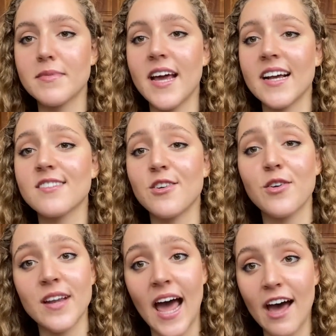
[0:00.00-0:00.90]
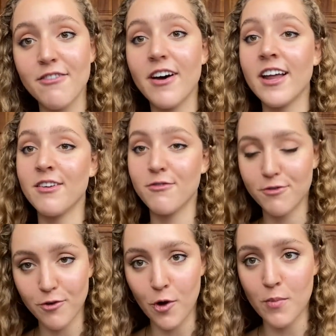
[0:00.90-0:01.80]
text so you can have an
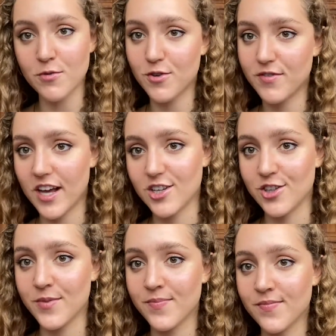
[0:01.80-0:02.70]
informed reflection.